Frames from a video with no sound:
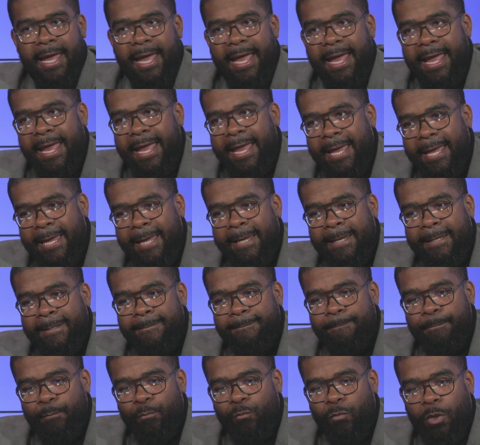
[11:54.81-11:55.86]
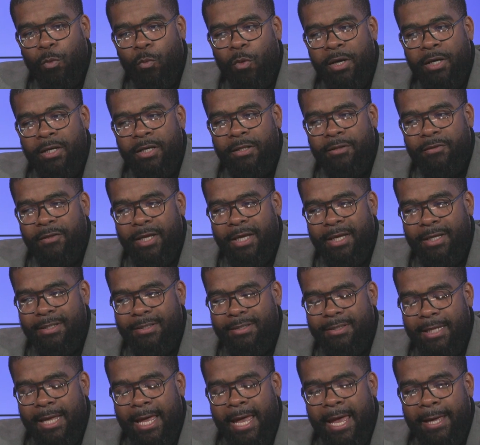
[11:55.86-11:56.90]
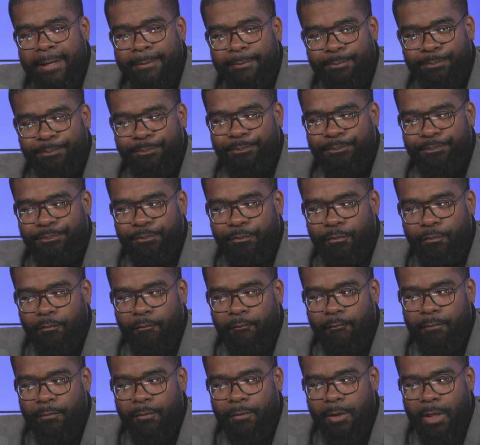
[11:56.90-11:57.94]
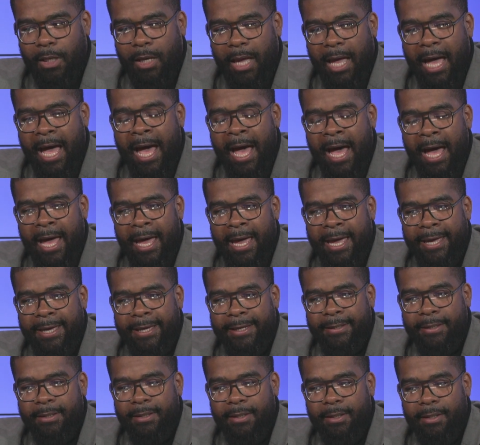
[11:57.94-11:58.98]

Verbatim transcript: And one of the things that I